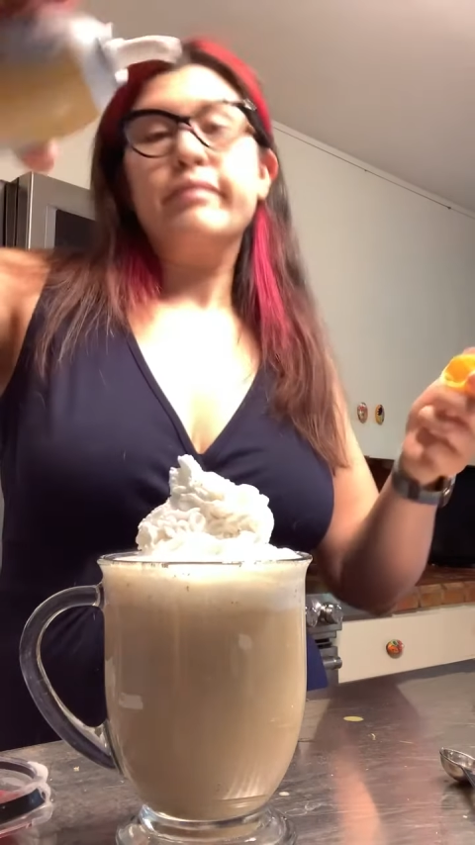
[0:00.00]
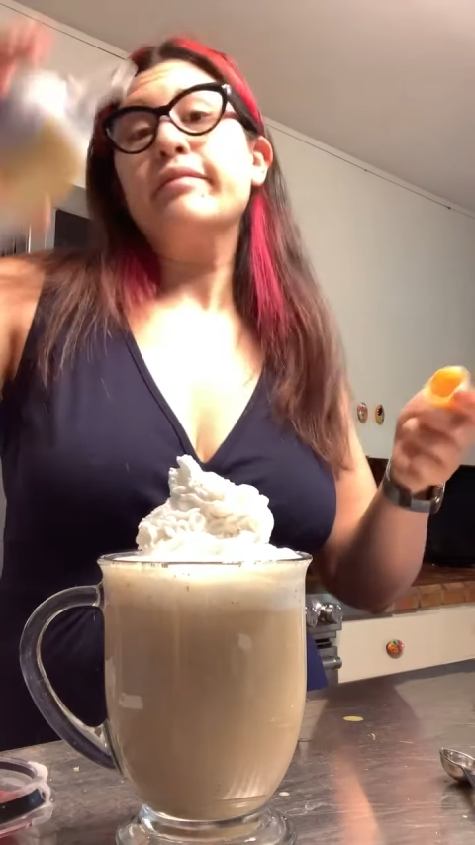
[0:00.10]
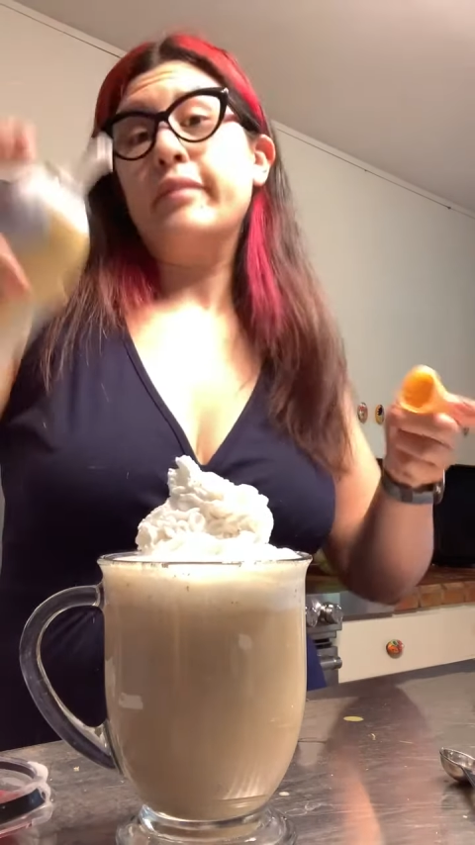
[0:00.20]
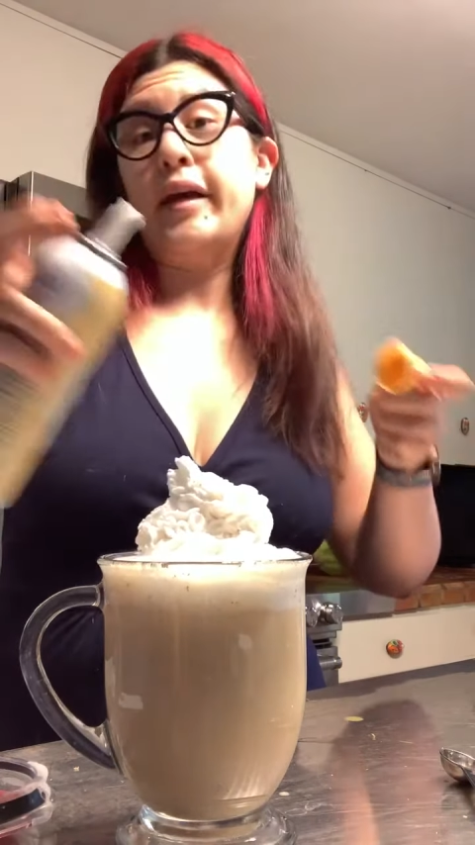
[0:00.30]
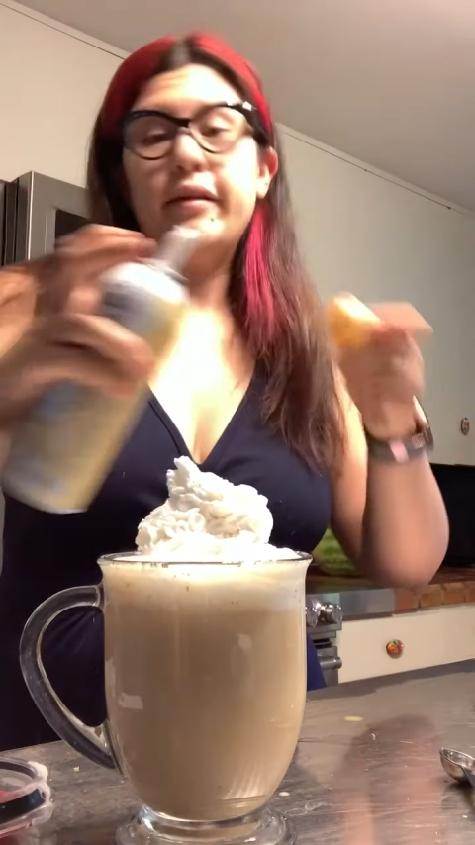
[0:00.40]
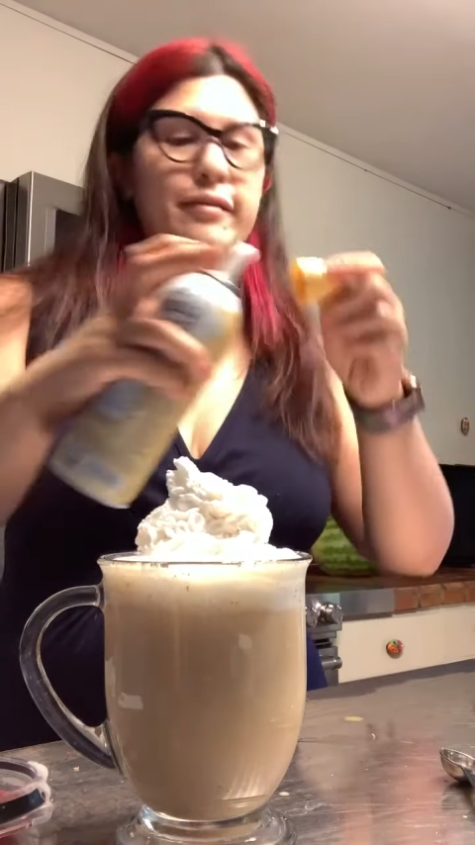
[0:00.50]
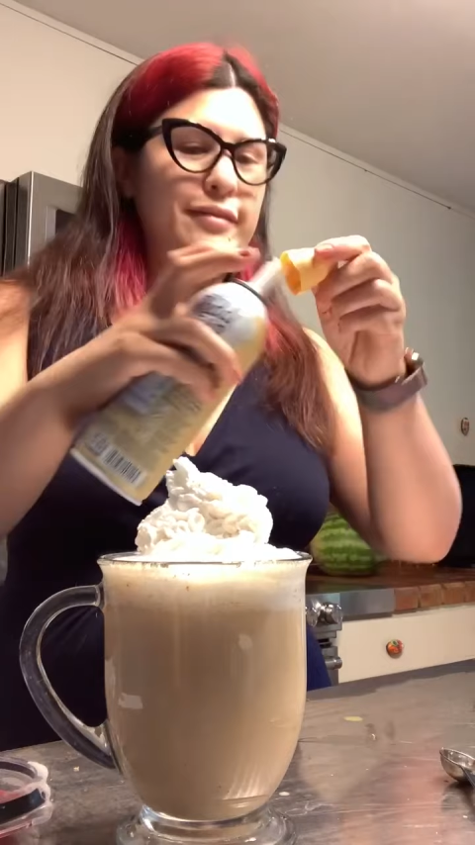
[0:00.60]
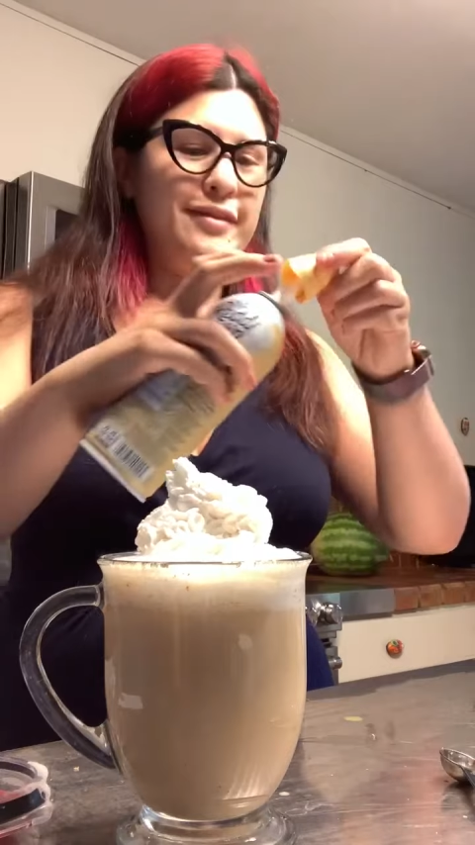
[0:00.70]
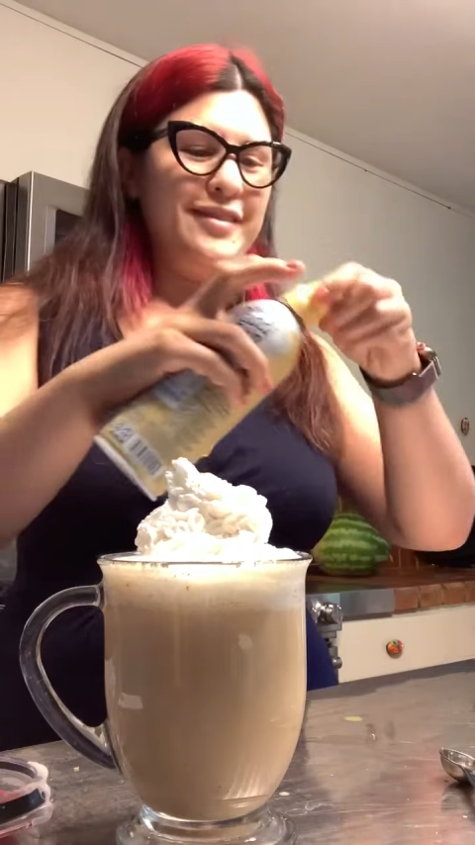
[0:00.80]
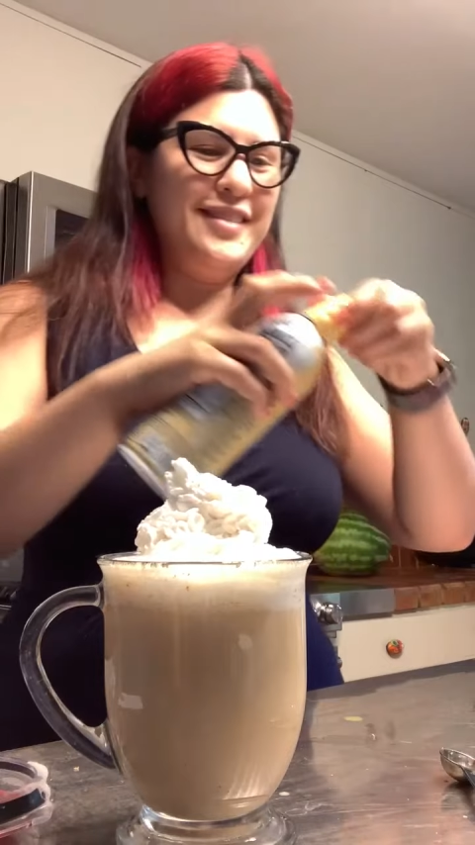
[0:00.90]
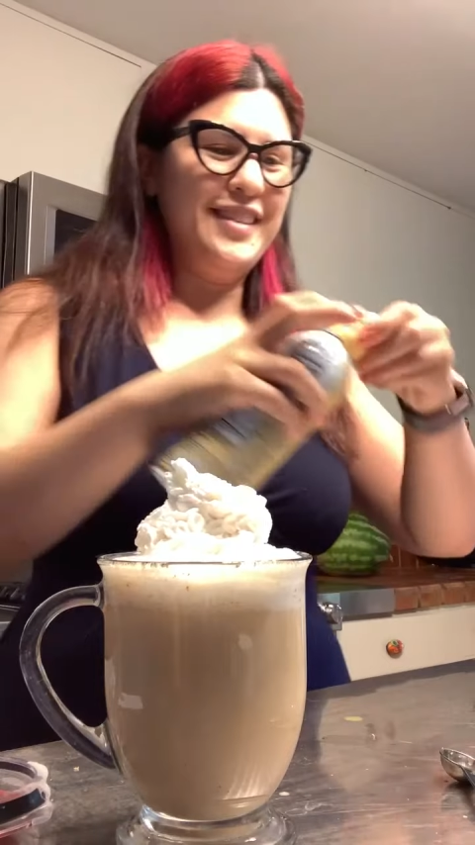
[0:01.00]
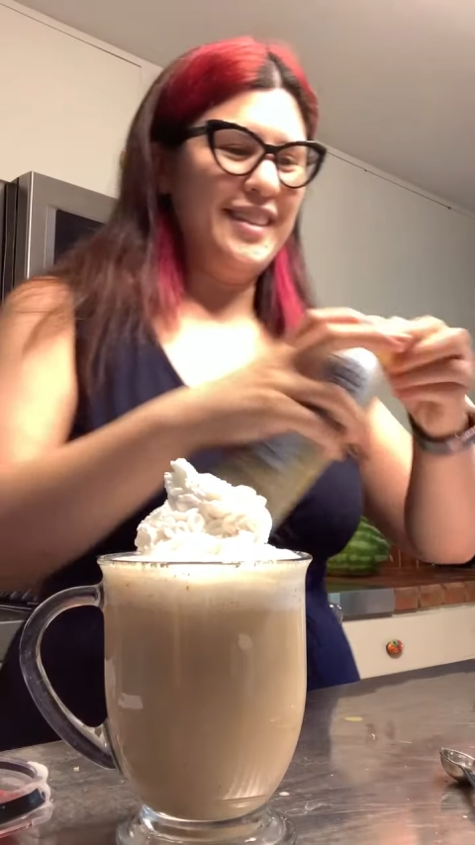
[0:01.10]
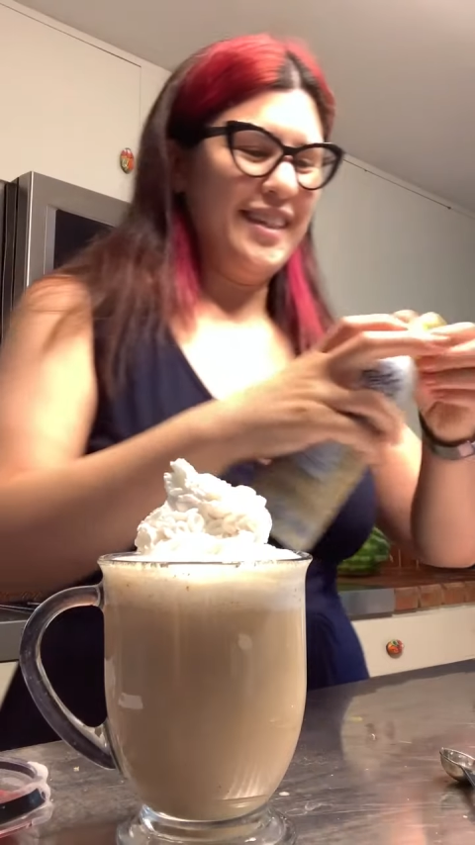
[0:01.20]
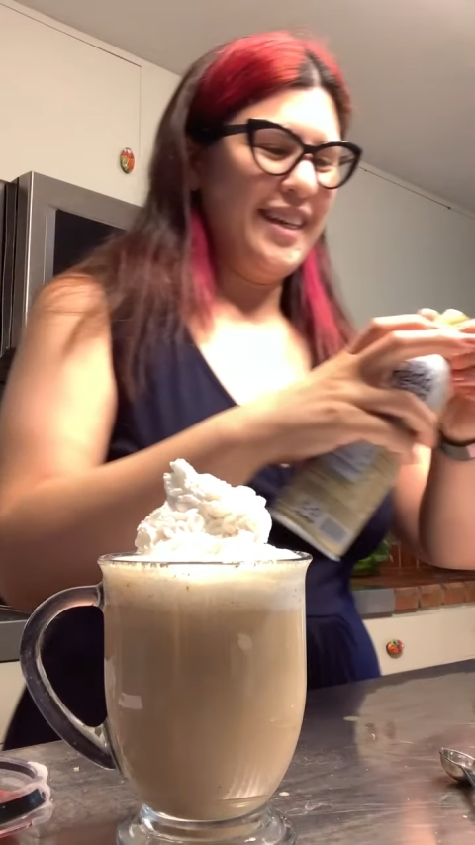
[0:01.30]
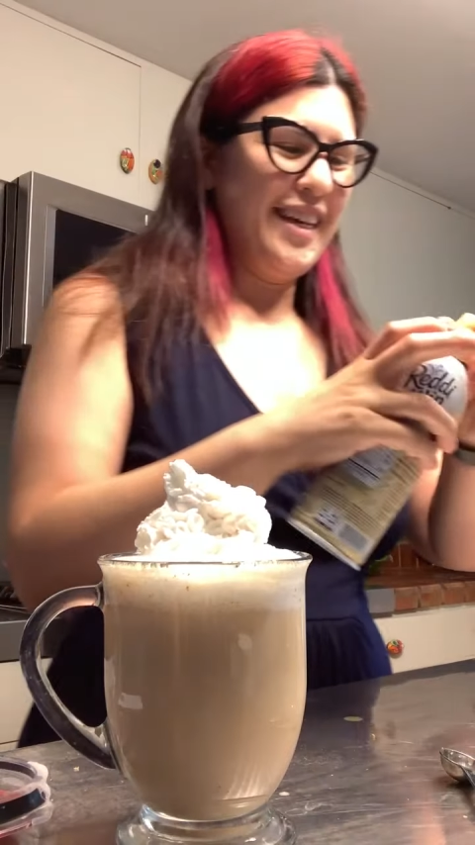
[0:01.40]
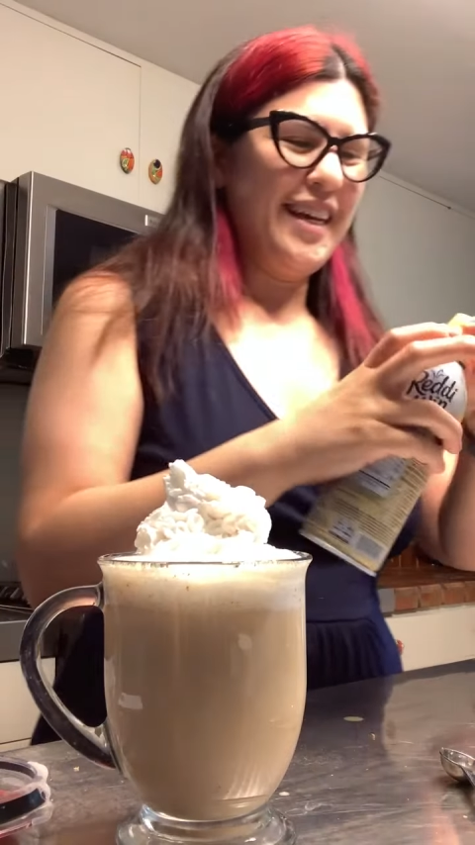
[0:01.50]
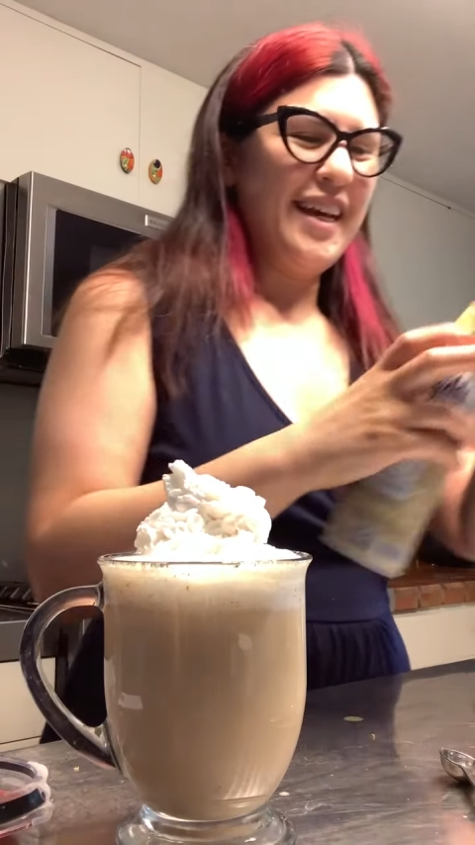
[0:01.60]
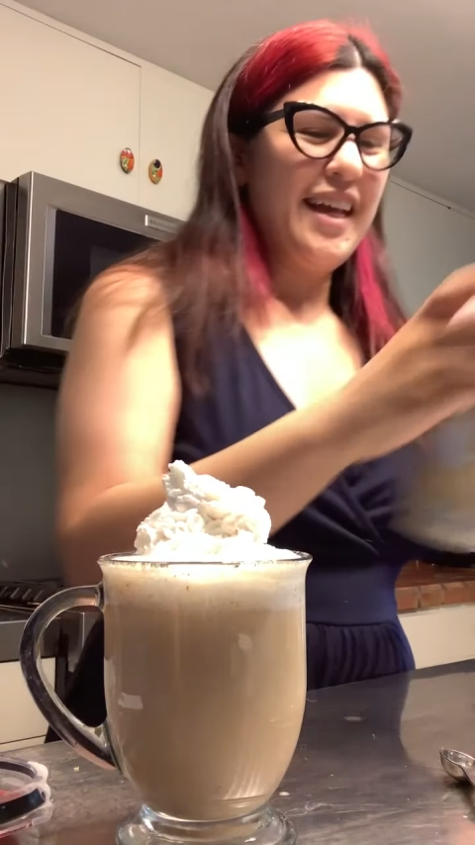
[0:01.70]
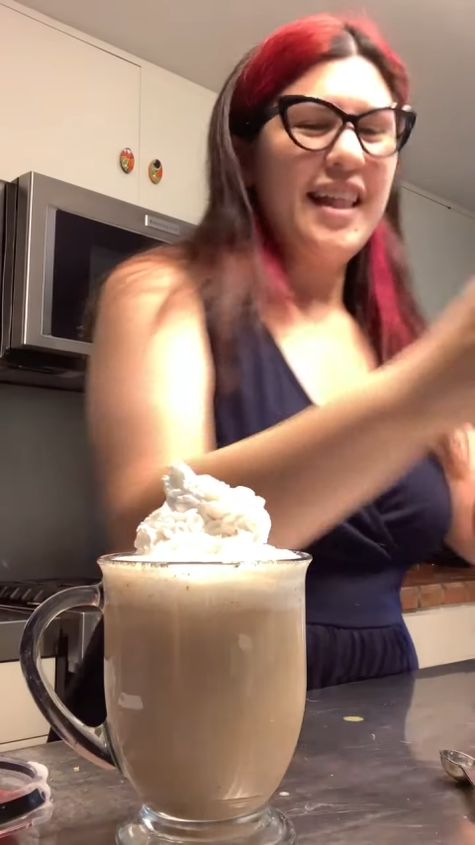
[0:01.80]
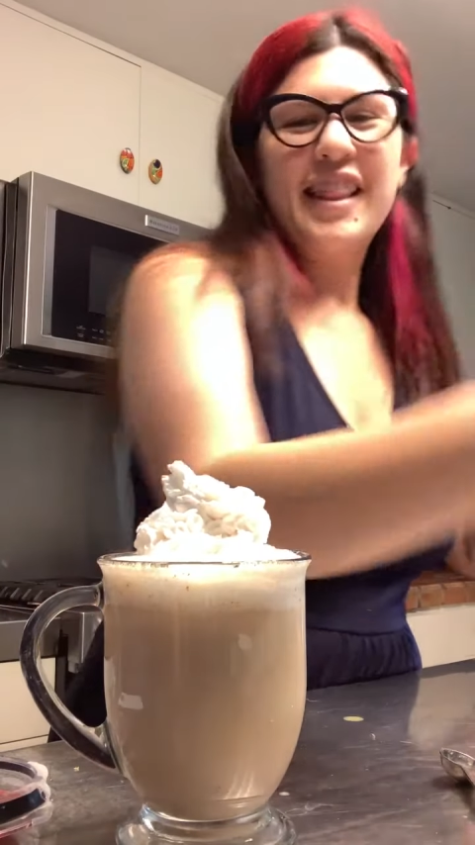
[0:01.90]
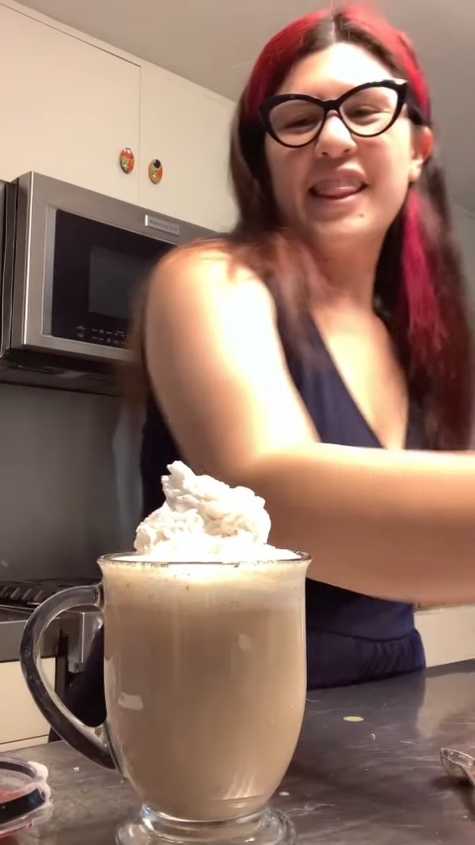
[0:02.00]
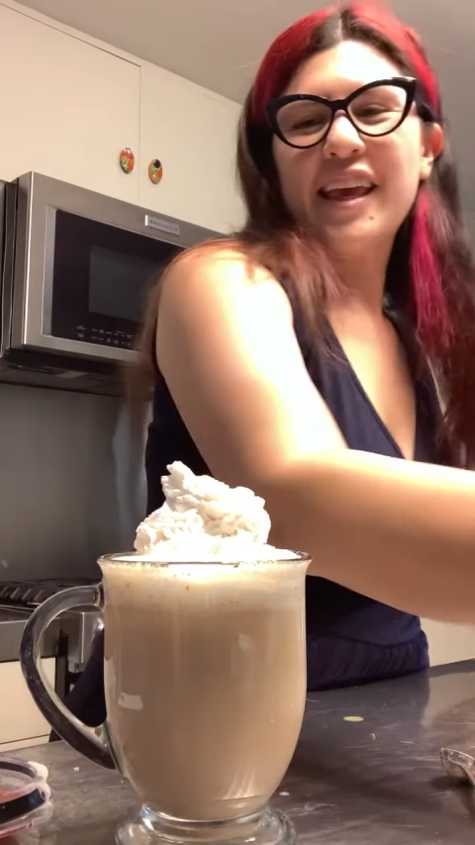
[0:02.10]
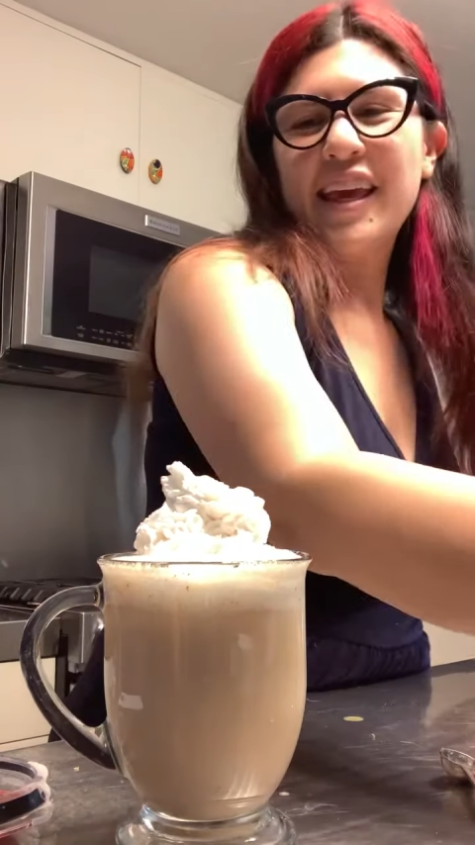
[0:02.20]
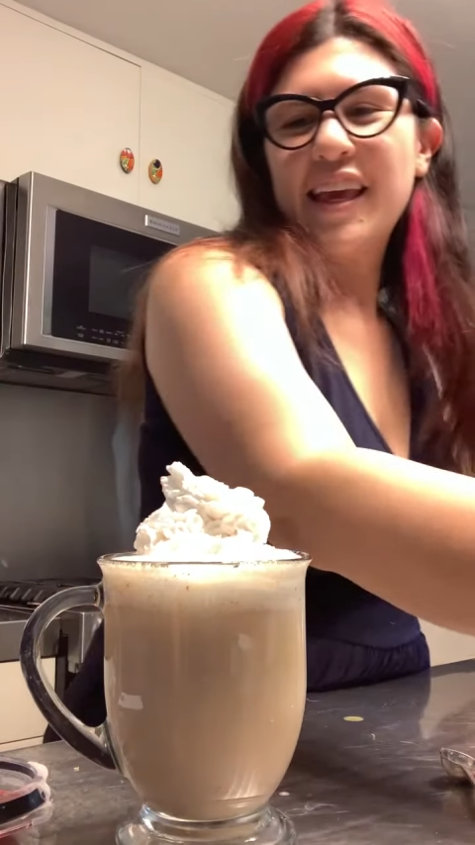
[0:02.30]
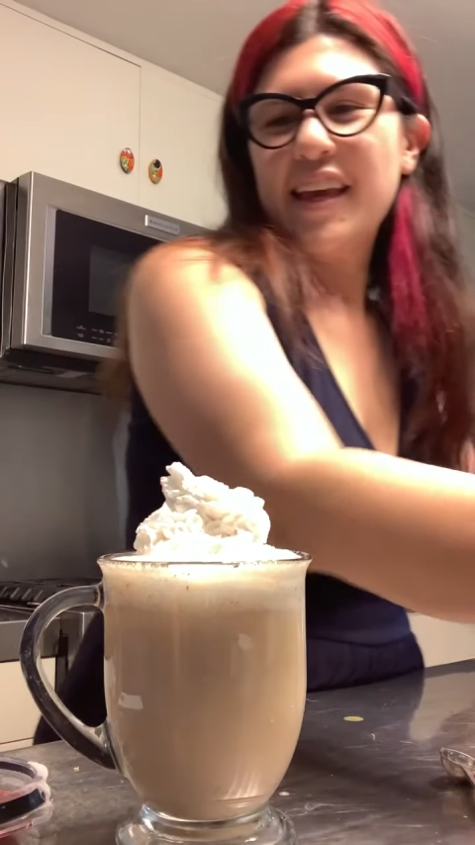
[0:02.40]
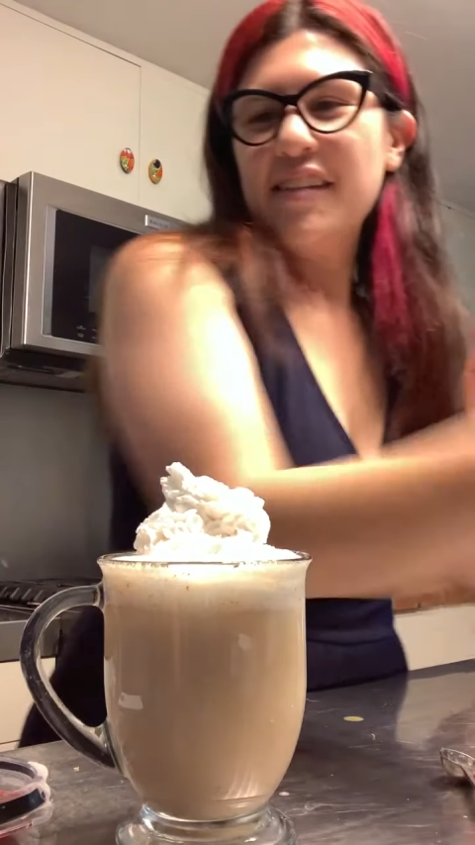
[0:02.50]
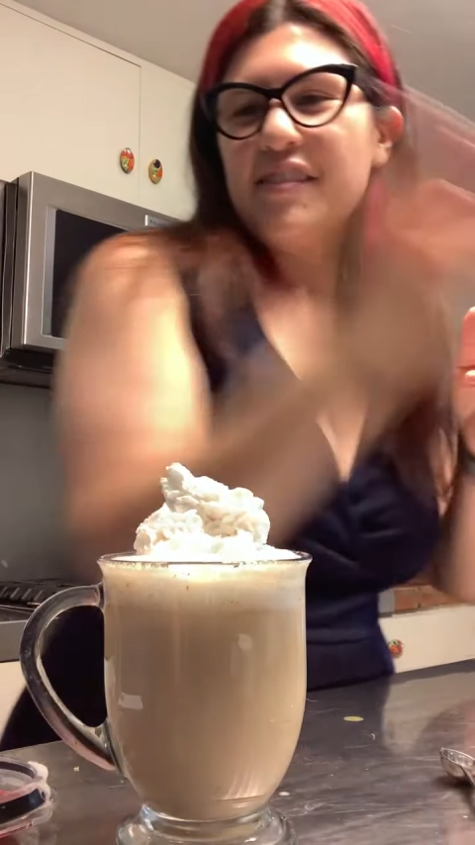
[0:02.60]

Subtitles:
There. Then